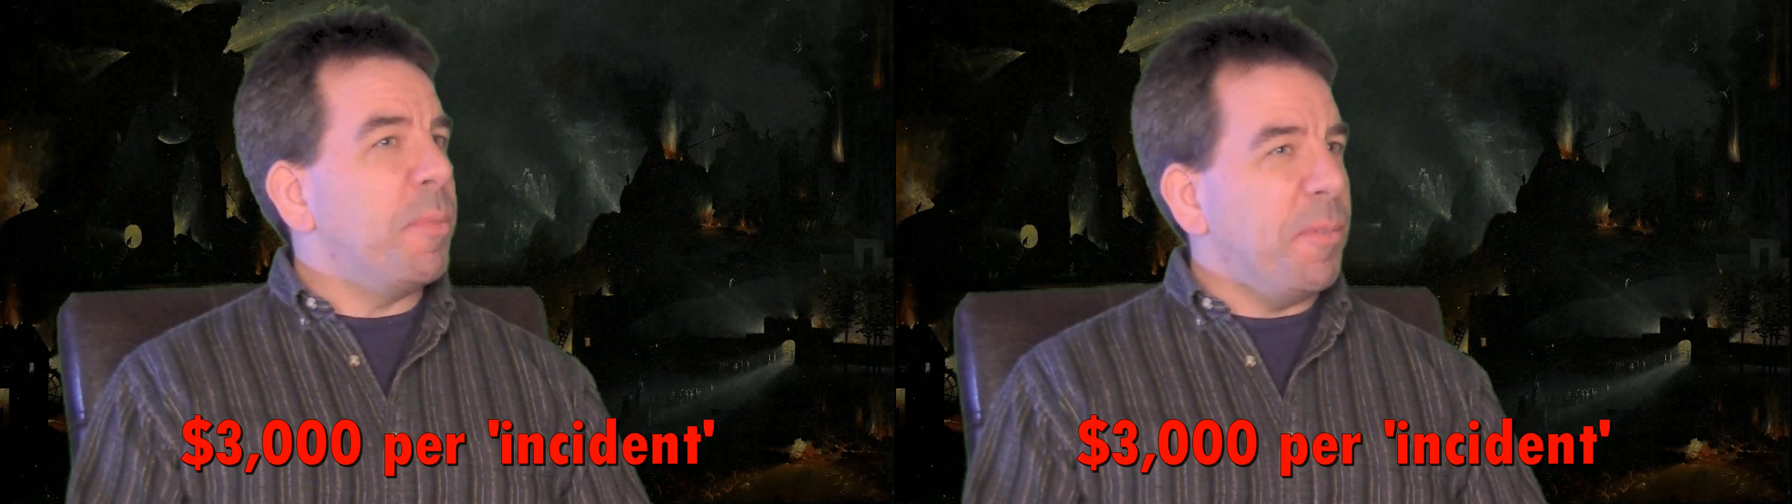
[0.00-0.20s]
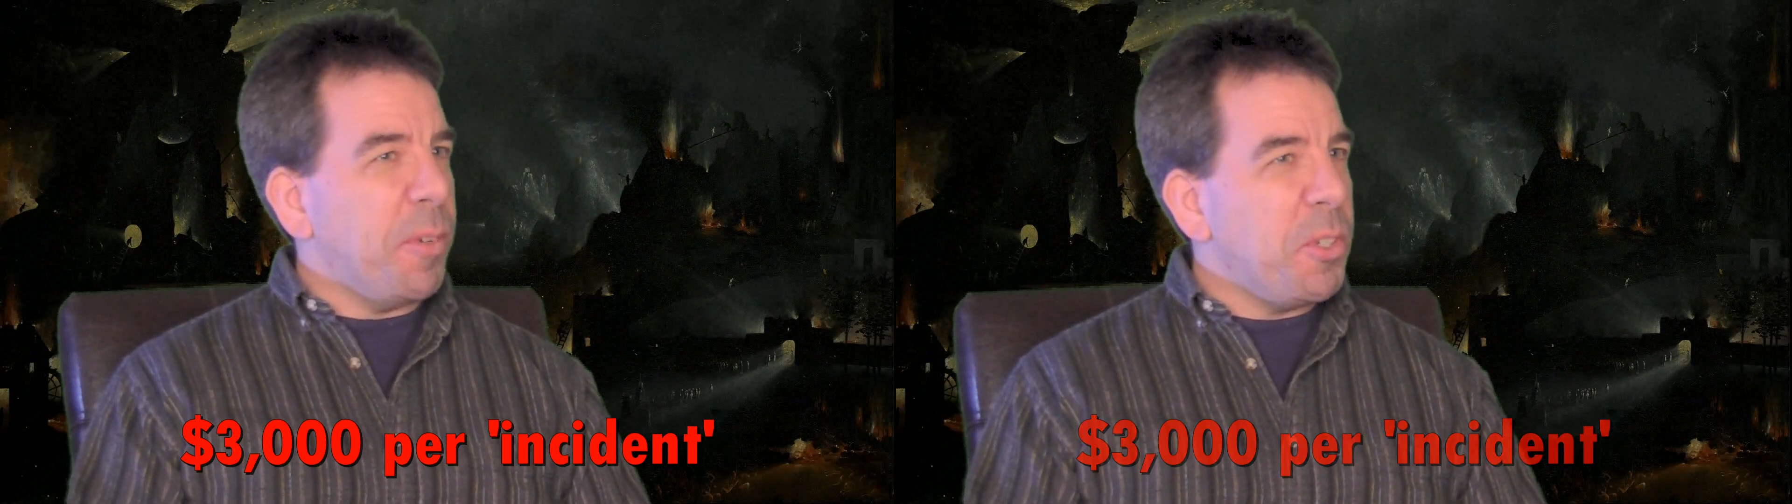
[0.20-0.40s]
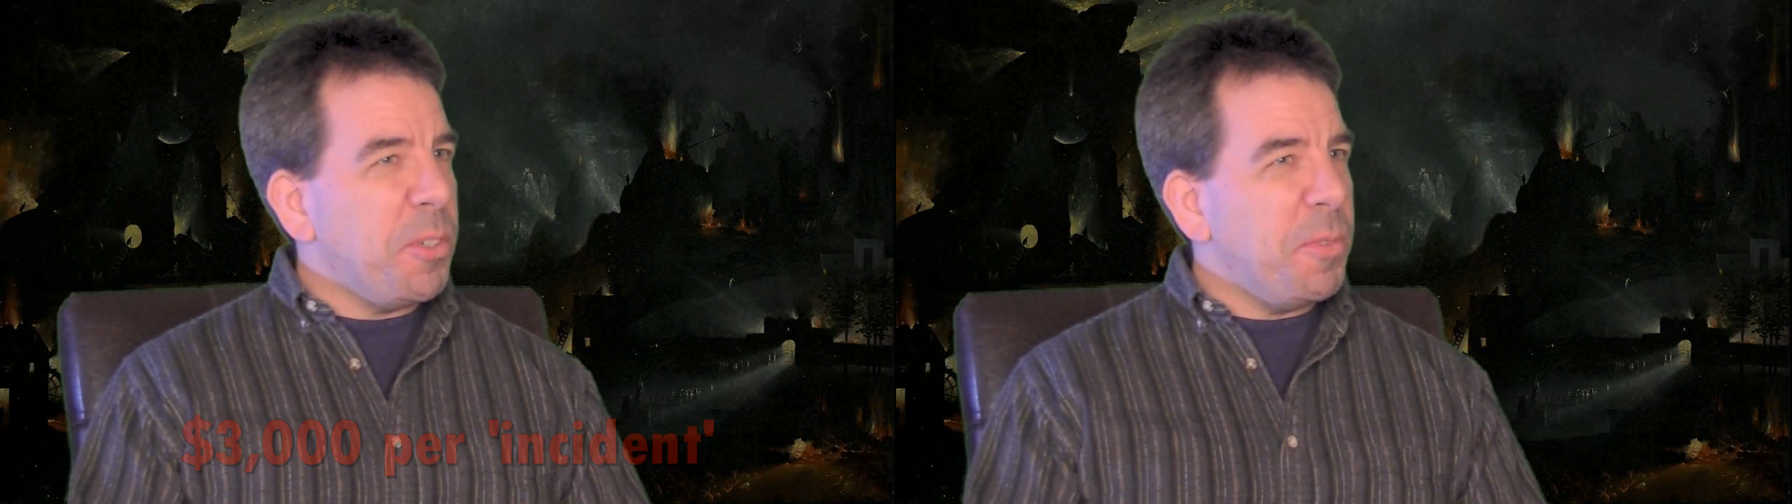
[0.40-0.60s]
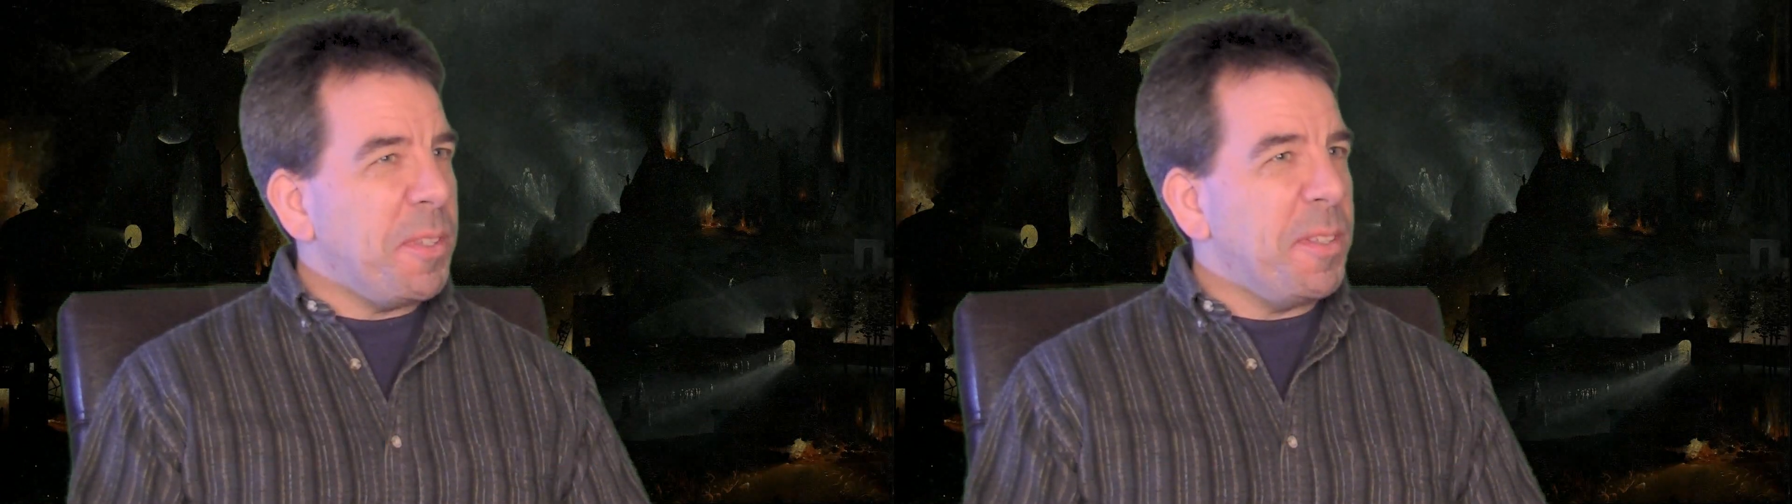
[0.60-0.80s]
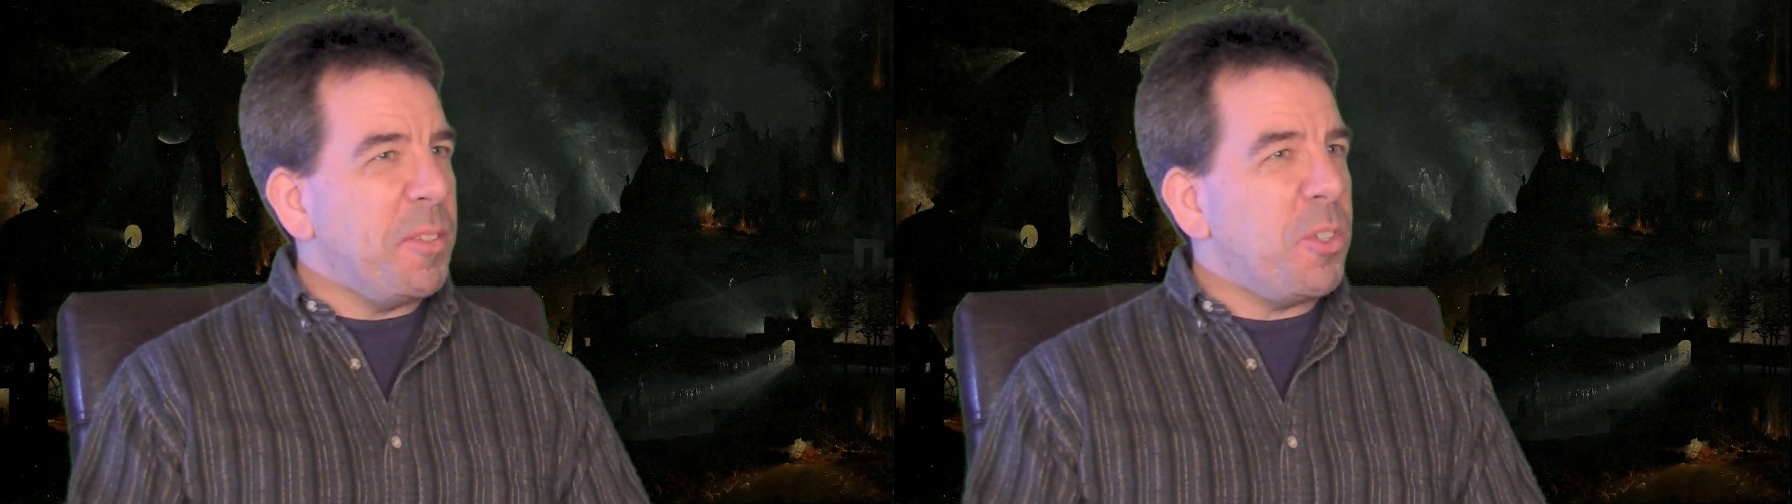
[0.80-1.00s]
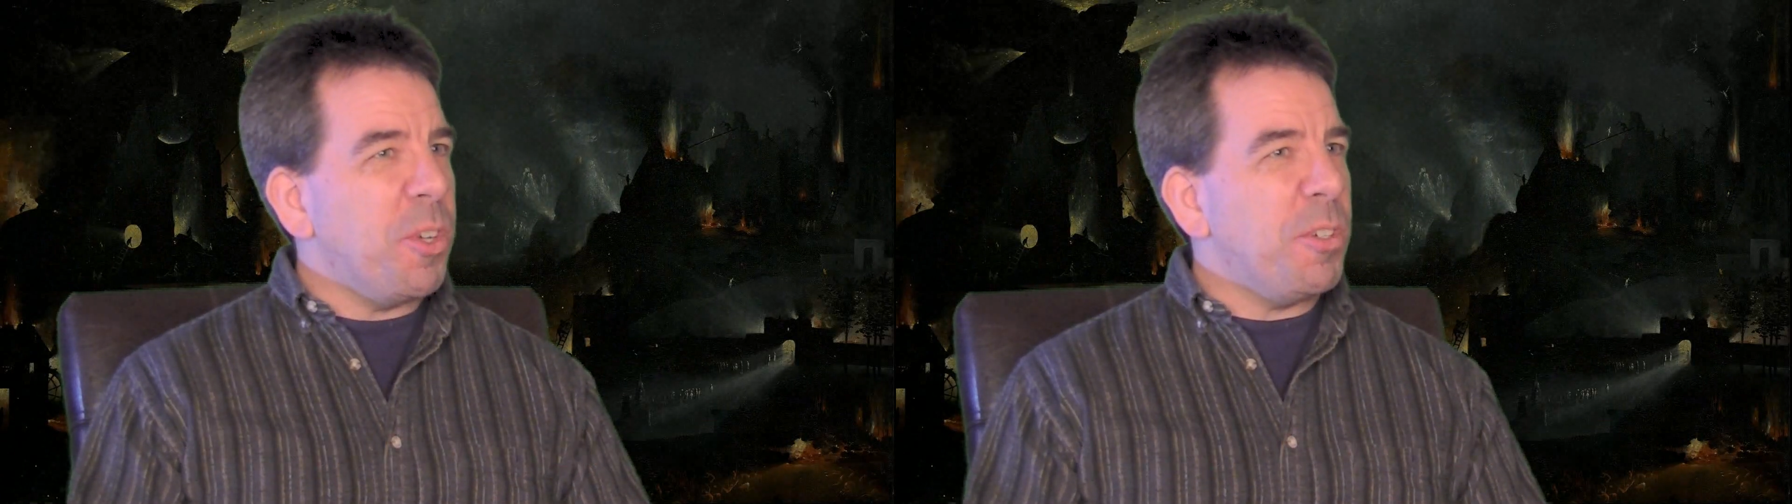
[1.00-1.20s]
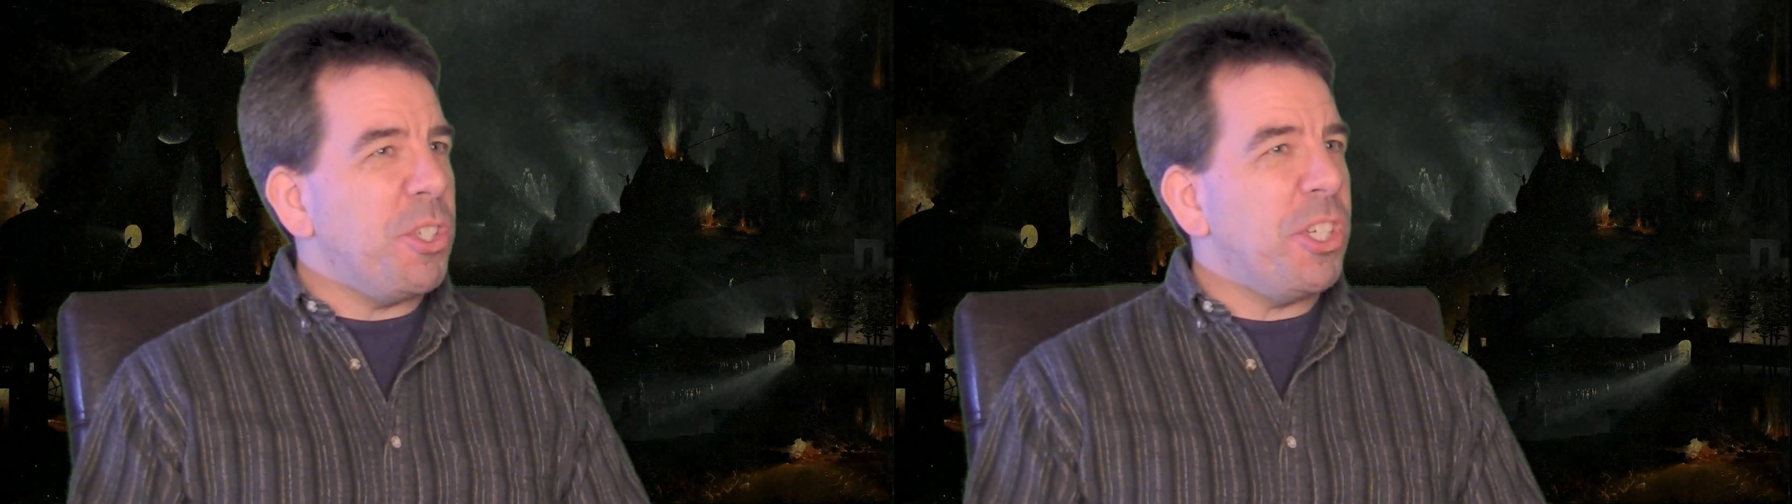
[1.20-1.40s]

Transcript: perversion within the church.